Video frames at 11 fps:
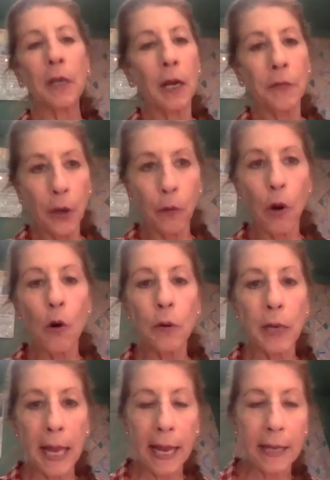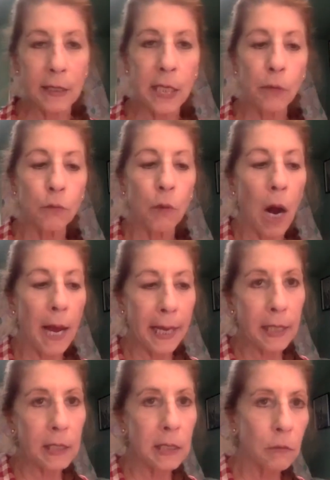their own
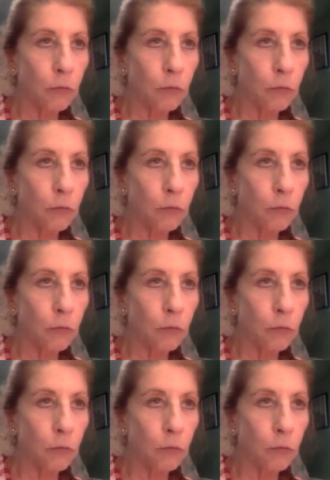anti-riot